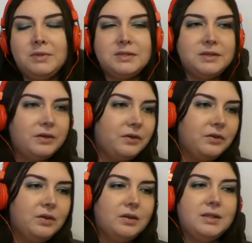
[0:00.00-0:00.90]
So
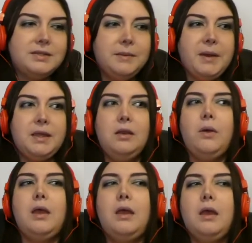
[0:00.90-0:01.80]
let's get back into it.